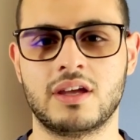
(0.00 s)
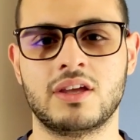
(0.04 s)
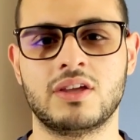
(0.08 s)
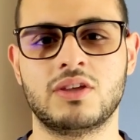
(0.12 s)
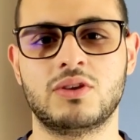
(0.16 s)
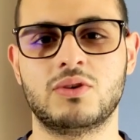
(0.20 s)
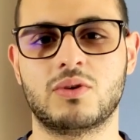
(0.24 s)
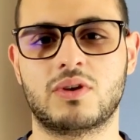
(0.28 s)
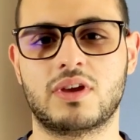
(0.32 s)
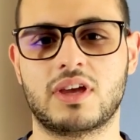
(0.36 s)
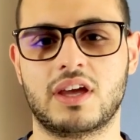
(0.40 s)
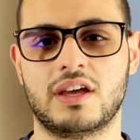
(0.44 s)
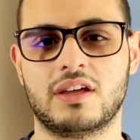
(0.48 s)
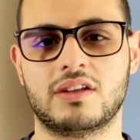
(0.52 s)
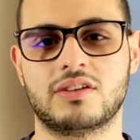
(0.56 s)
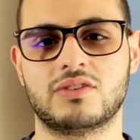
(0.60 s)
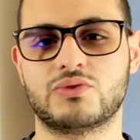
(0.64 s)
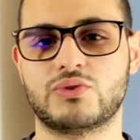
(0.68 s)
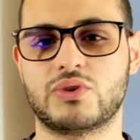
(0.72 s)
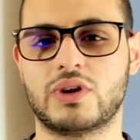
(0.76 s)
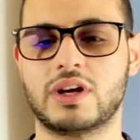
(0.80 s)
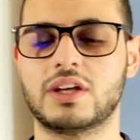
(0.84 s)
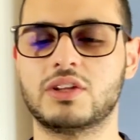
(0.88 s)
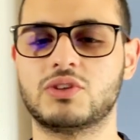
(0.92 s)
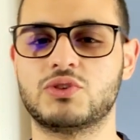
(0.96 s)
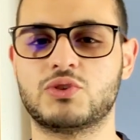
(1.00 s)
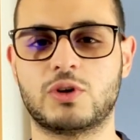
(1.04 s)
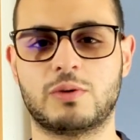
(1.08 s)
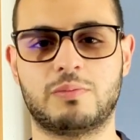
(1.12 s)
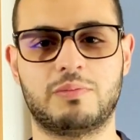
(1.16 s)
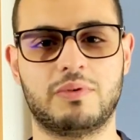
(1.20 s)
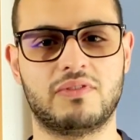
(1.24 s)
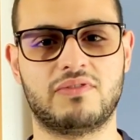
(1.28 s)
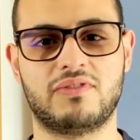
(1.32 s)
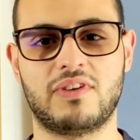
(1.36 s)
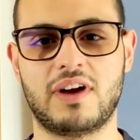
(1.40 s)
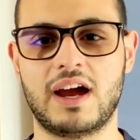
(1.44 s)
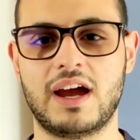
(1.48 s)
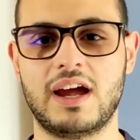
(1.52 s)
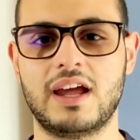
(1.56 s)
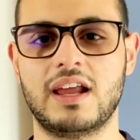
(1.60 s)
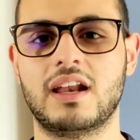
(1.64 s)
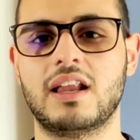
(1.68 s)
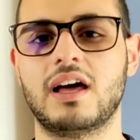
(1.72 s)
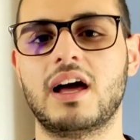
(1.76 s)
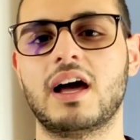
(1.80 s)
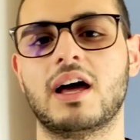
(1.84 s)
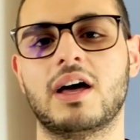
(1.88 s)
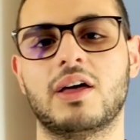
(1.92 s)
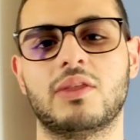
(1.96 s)
You can drag and drop a
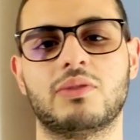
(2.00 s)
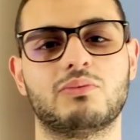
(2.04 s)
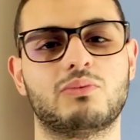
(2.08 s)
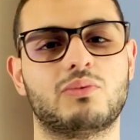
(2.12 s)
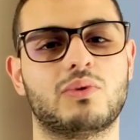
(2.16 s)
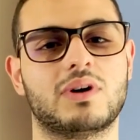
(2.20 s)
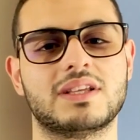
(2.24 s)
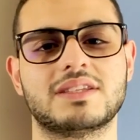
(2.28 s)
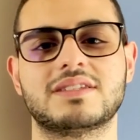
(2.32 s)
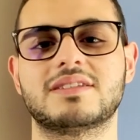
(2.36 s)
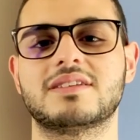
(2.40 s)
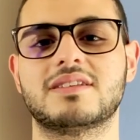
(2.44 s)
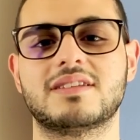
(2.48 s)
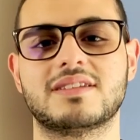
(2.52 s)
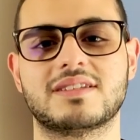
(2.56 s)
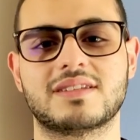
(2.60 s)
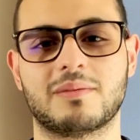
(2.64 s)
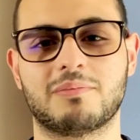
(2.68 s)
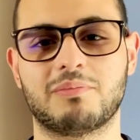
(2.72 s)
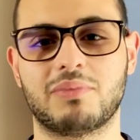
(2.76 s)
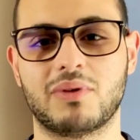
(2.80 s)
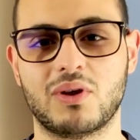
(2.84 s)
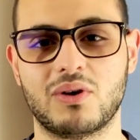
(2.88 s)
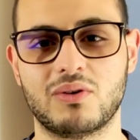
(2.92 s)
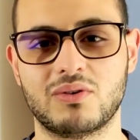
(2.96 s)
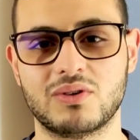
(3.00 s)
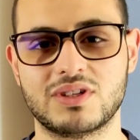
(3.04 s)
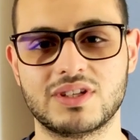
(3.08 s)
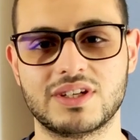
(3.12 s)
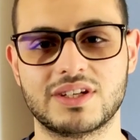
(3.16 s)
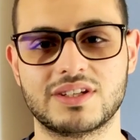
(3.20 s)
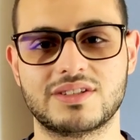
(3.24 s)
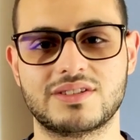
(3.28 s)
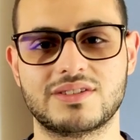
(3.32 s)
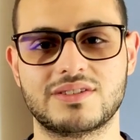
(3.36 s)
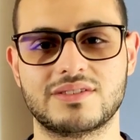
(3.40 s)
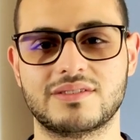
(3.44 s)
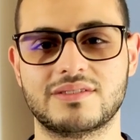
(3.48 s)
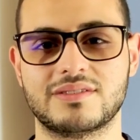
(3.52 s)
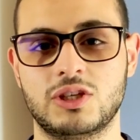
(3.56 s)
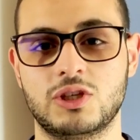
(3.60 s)
file, and once it is uploaded,